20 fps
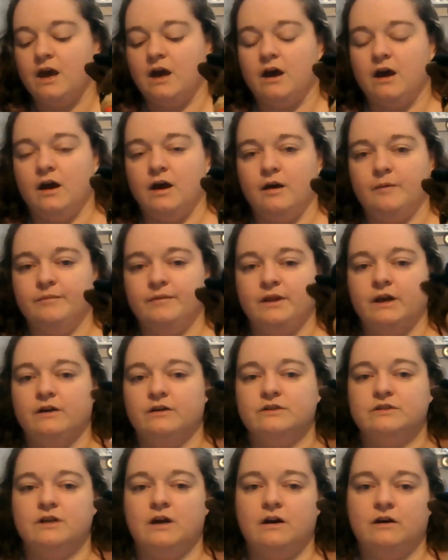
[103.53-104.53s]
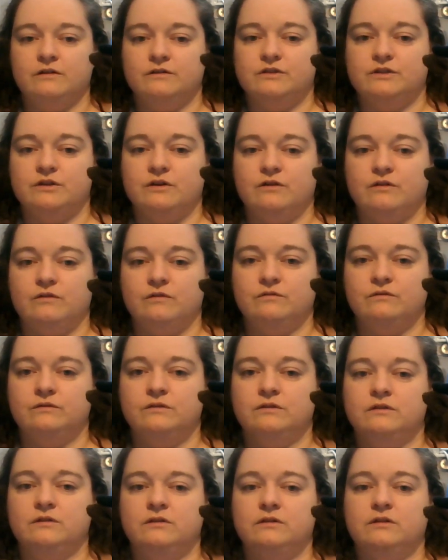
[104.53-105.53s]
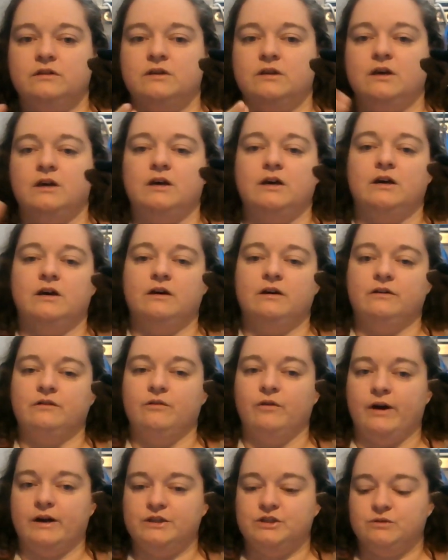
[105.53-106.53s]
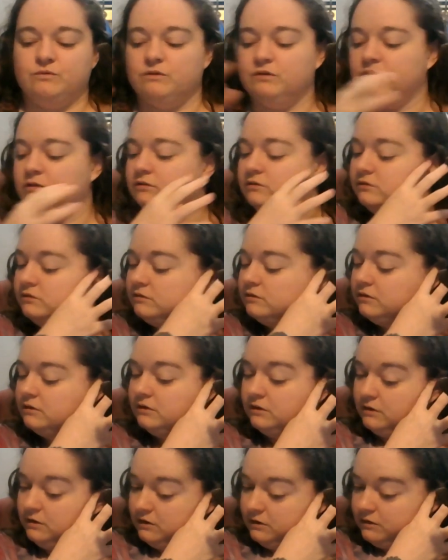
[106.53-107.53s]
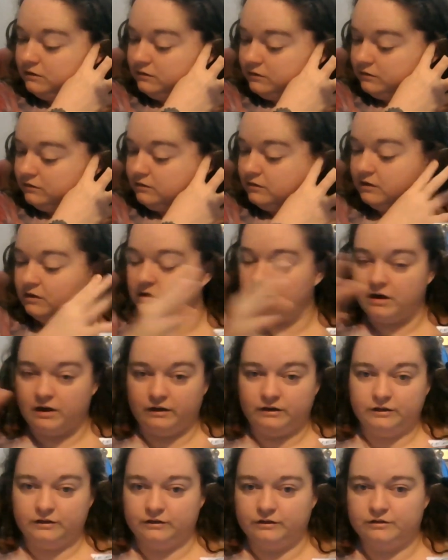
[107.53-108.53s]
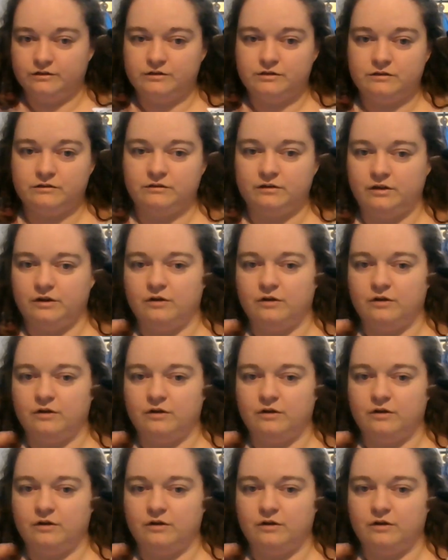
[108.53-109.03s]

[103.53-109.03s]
There's also gradual colors.